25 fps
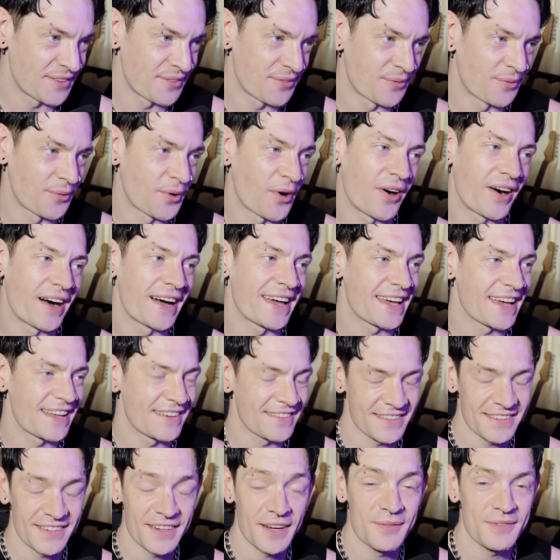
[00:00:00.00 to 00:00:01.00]
what I
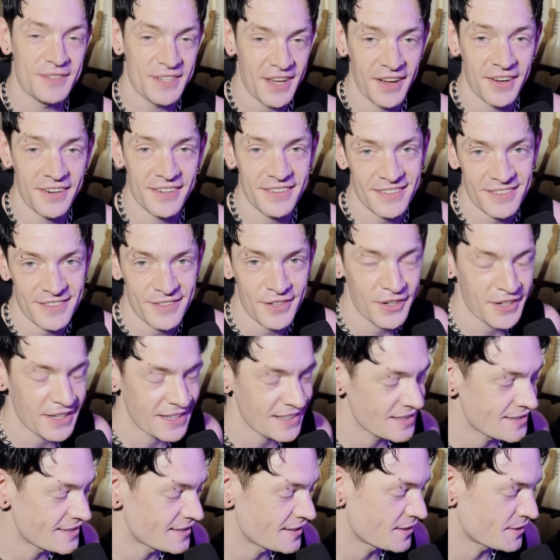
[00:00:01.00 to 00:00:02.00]
ended up turning the song
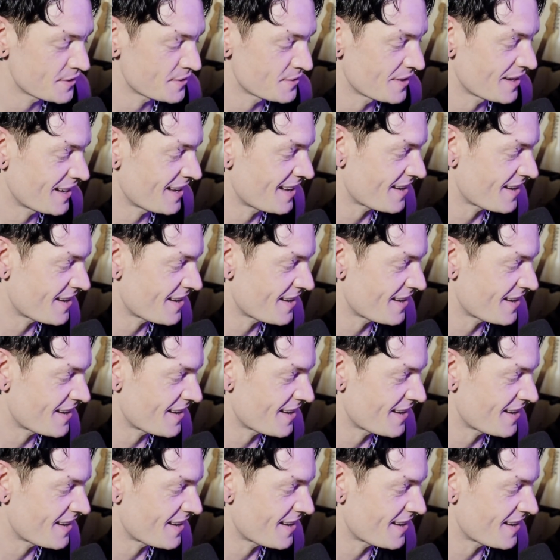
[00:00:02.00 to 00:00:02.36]
into